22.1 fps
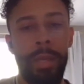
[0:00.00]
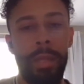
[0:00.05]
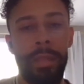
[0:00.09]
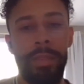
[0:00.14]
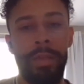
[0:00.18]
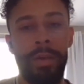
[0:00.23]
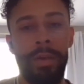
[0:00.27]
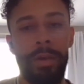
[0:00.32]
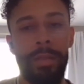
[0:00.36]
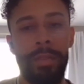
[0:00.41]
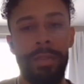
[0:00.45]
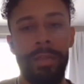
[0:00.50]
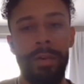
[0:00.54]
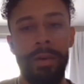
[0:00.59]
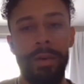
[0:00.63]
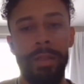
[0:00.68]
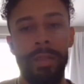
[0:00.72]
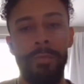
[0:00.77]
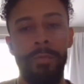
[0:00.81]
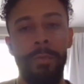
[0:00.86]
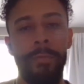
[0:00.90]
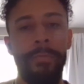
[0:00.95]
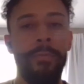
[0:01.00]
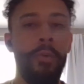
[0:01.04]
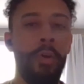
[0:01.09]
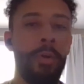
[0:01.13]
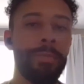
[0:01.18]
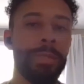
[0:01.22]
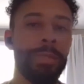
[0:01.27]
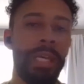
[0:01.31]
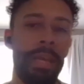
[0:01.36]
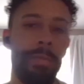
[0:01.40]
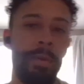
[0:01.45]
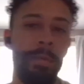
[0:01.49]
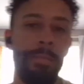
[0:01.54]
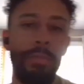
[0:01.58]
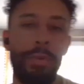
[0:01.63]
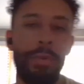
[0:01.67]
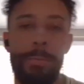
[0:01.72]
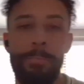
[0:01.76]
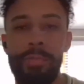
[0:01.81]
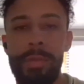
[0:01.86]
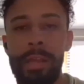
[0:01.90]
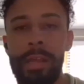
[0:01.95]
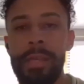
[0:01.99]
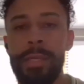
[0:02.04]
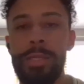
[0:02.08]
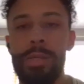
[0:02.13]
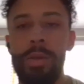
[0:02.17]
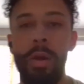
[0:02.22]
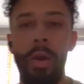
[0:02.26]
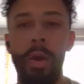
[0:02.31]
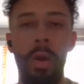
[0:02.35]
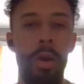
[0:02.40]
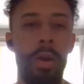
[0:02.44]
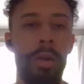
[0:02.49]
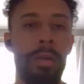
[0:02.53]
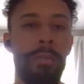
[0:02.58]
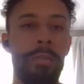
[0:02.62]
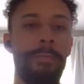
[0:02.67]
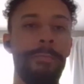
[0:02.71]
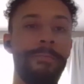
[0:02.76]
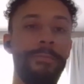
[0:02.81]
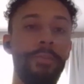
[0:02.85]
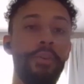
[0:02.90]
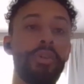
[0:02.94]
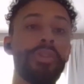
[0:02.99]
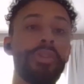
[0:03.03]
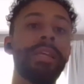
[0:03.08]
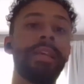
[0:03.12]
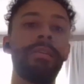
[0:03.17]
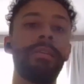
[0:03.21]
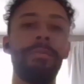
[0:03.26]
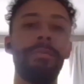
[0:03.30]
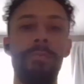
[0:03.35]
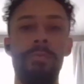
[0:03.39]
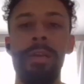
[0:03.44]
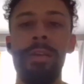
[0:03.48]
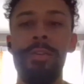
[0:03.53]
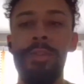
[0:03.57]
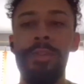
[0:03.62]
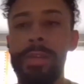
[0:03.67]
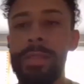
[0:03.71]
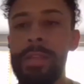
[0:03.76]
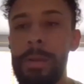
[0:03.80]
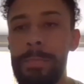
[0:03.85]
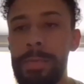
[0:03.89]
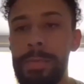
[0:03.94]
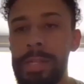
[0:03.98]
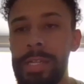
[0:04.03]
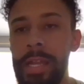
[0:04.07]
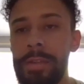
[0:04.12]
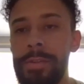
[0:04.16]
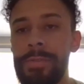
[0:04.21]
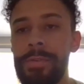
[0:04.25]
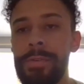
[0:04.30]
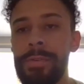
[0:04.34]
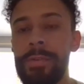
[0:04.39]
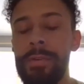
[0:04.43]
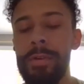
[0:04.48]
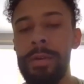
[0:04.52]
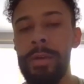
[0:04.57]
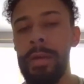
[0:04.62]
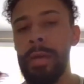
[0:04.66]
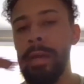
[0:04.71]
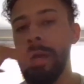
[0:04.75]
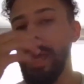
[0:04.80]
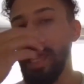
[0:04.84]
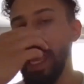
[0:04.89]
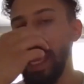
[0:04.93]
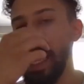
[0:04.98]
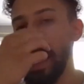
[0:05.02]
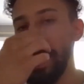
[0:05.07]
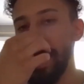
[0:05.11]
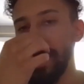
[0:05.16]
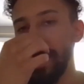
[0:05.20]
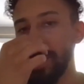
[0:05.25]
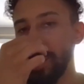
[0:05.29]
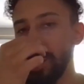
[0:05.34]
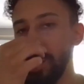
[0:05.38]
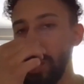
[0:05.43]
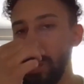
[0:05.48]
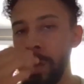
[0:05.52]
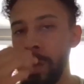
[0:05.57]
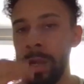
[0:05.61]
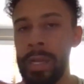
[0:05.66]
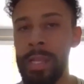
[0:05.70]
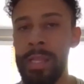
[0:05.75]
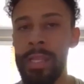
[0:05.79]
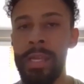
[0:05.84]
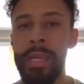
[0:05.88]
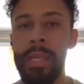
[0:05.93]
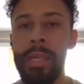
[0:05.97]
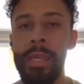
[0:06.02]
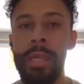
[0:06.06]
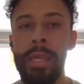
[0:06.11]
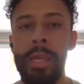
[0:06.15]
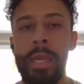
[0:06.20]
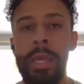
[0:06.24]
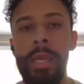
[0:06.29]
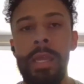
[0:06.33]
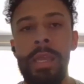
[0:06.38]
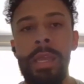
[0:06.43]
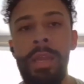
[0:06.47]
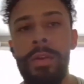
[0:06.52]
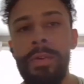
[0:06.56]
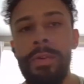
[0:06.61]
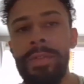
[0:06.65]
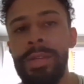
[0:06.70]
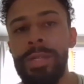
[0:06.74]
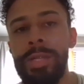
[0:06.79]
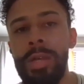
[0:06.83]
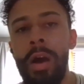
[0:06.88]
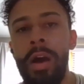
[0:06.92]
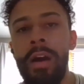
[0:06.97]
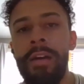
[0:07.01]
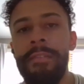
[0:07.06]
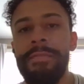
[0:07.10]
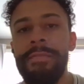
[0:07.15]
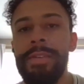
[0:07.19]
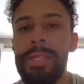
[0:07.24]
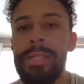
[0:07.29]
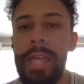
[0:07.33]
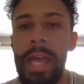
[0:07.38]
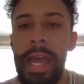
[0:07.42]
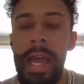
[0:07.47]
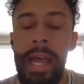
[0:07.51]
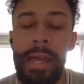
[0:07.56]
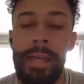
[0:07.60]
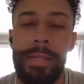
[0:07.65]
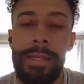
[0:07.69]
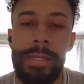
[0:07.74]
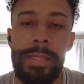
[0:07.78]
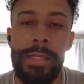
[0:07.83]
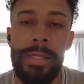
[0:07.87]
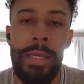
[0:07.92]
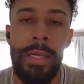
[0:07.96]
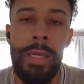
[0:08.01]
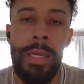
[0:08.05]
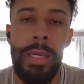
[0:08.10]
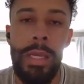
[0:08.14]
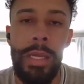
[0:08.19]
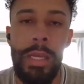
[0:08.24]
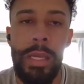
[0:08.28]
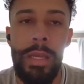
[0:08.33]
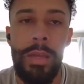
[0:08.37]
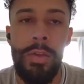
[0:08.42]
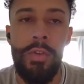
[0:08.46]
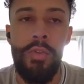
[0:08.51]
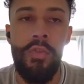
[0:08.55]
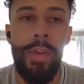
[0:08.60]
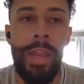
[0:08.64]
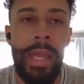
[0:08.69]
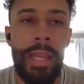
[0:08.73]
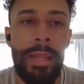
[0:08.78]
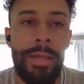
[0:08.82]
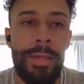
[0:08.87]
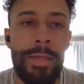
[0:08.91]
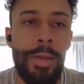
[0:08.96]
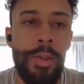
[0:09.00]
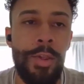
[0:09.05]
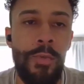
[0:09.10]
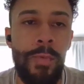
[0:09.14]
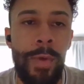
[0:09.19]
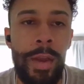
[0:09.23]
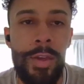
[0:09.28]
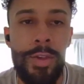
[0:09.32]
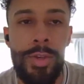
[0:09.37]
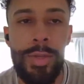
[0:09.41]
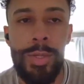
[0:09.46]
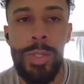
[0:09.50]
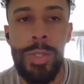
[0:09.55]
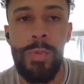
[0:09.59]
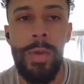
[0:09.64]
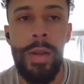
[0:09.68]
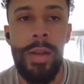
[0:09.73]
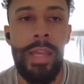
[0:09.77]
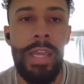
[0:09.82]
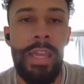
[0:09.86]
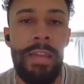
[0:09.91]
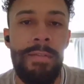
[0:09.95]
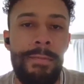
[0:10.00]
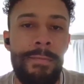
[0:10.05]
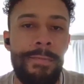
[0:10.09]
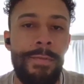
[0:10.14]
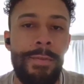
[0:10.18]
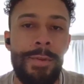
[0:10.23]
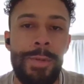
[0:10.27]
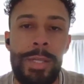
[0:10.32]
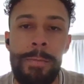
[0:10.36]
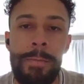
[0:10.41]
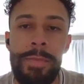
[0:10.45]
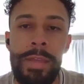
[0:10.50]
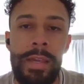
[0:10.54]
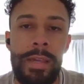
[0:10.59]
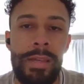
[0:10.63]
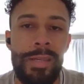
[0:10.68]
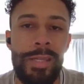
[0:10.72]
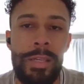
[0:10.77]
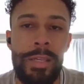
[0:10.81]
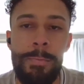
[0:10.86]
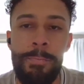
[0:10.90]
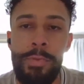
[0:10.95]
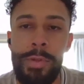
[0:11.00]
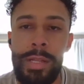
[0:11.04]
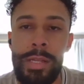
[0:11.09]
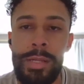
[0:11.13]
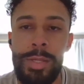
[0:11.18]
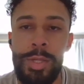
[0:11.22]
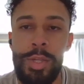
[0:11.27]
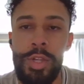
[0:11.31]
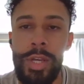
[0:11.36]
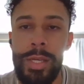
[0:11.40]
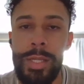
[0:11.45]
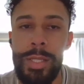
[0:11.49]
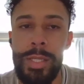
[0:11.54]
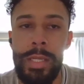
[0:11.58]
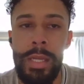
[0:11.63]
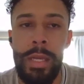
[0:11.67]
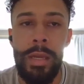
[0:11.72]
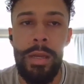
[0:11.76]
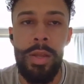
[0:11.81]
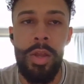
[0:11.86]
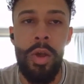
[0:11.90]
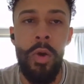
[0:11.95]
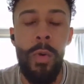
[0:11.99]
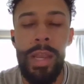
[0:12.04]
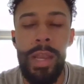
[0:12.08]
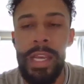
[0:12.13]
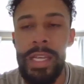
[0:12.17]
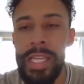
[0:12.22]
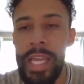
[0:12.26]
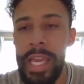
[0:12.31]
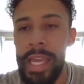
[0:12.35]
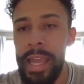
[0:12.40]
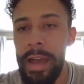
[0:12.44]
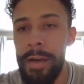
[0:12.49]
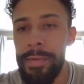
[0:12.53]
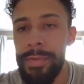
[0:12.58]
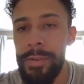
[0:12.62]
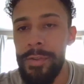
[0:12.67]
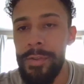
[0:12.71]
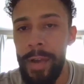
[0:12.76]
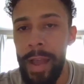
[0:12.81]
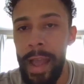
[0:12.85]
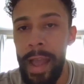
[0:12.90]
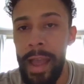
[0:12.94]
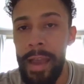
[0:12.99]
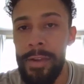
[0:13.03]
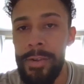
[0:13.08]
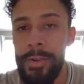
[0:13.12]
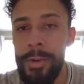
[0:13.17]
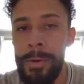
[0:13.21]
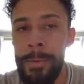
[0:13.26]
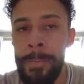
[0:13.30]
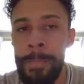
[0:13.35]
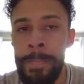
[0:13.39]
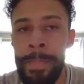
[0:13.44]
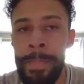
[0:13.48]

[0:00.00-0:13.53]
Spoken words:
the reforms that have been put in place aren't fully reaching their potential. And historically, this office has created situations where even for something as simple as just going to take out the trash,